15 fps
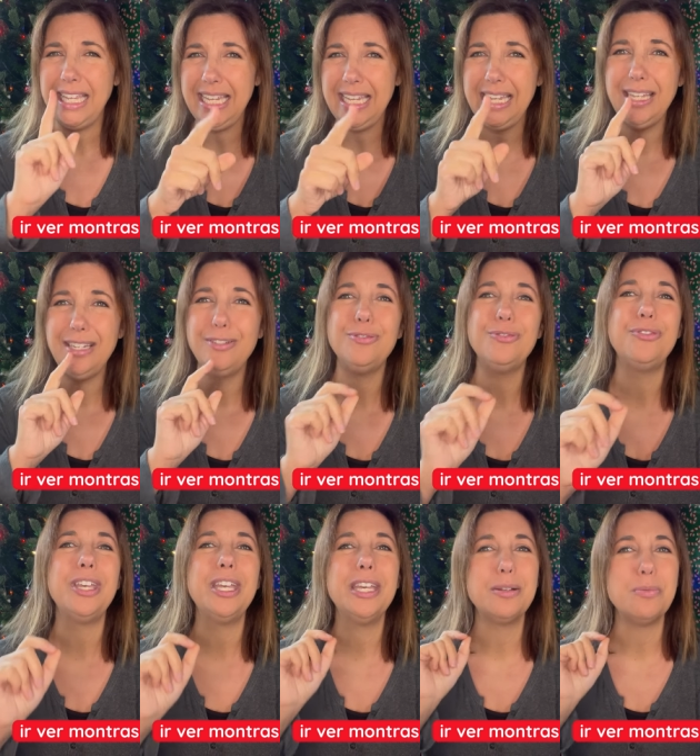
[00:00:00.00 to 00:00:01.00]
ir
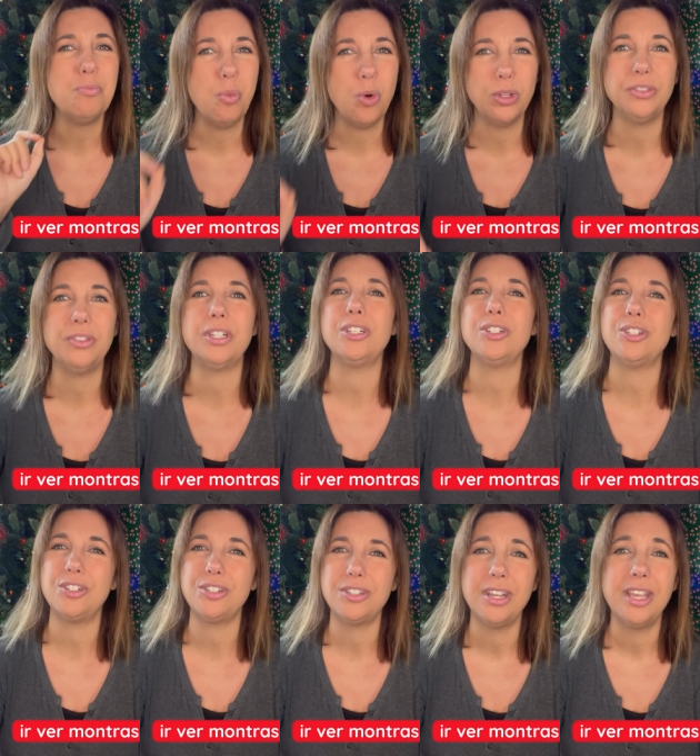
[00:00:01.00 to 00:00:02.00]
ver
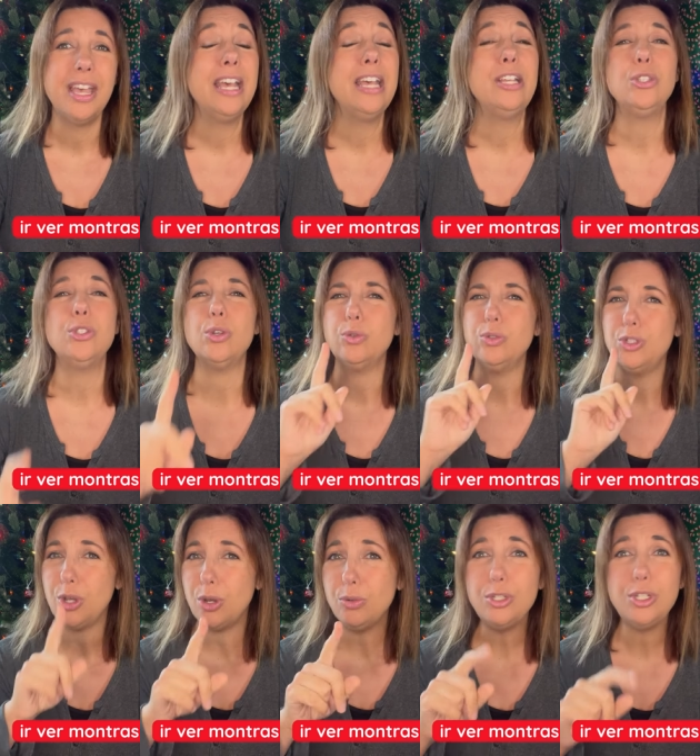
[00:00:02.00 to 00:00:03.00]
montras. So
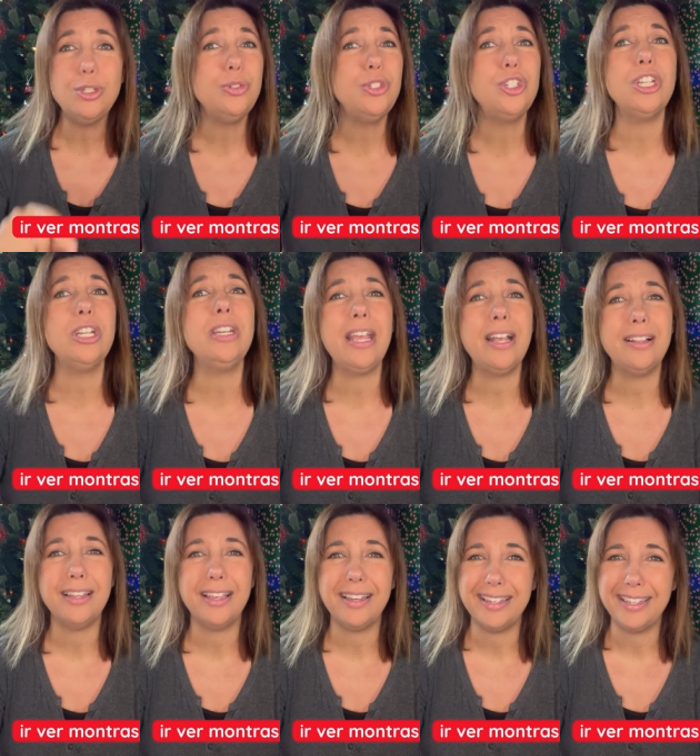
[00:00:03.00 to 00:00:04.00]
don't use
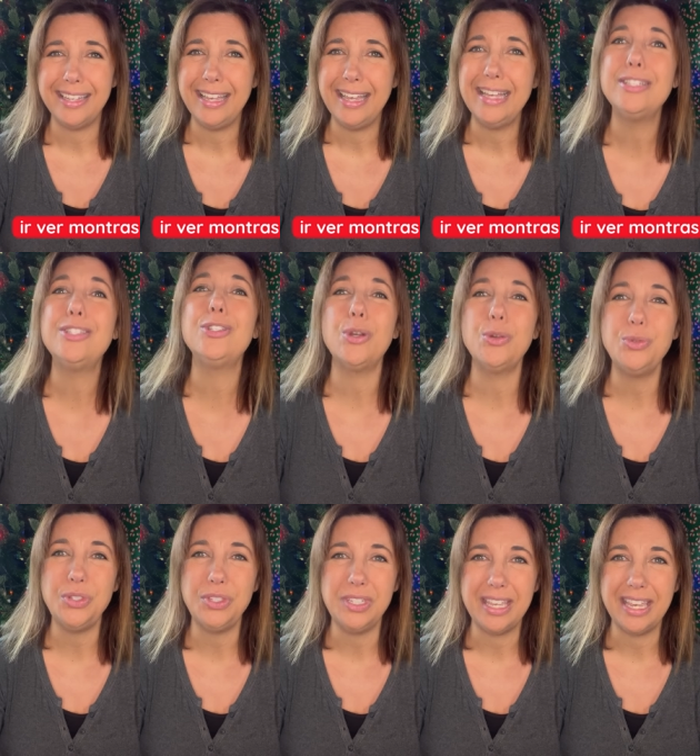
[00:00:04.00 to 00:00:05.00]
janela,
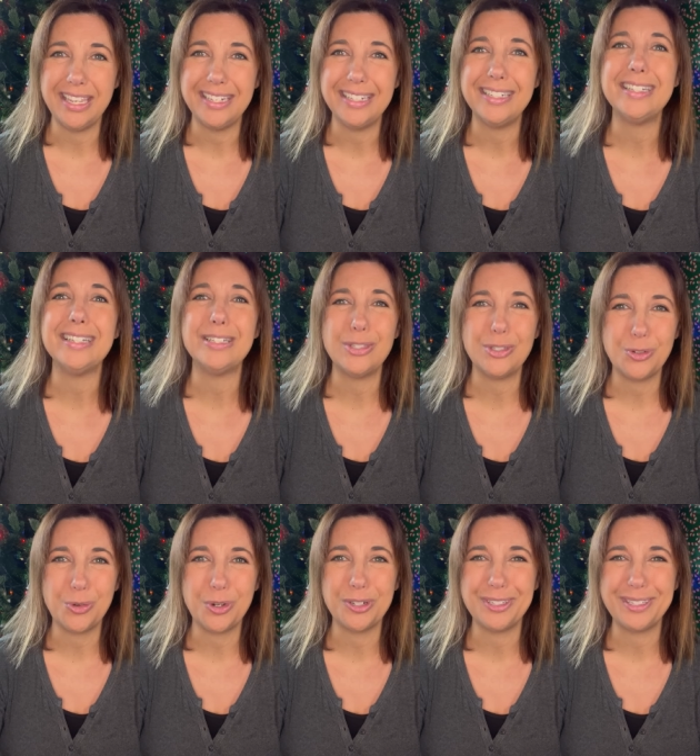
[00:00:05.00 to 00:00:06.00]
associated to
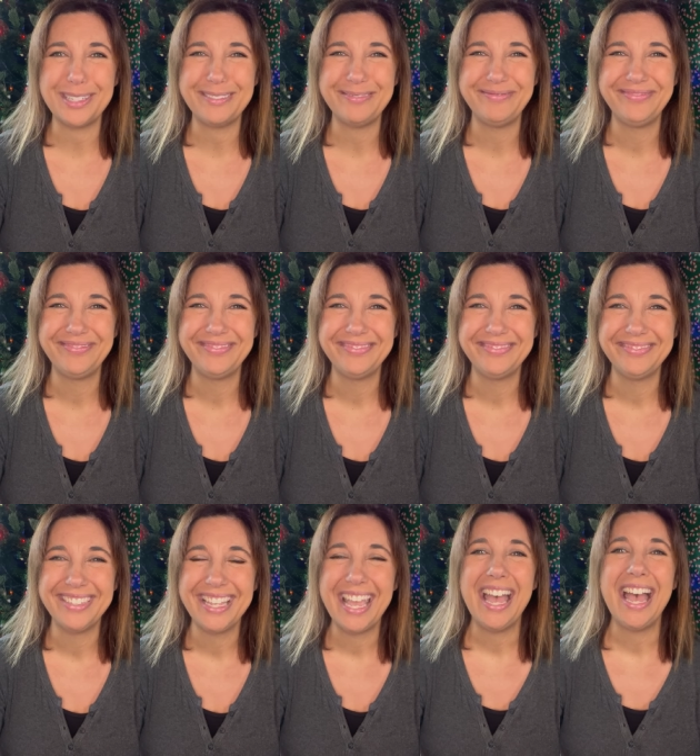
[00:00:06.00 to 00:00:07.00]
stores.
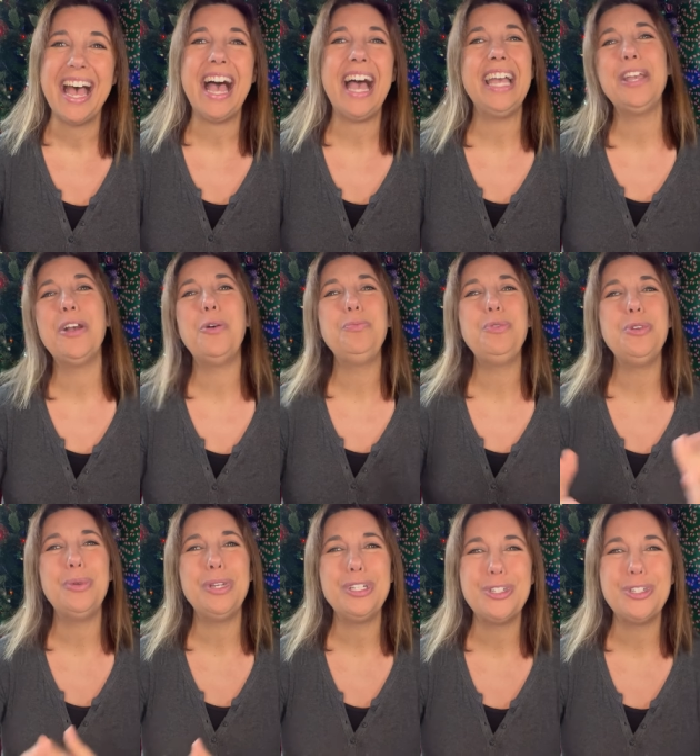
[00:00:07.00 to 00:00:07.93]
I hope you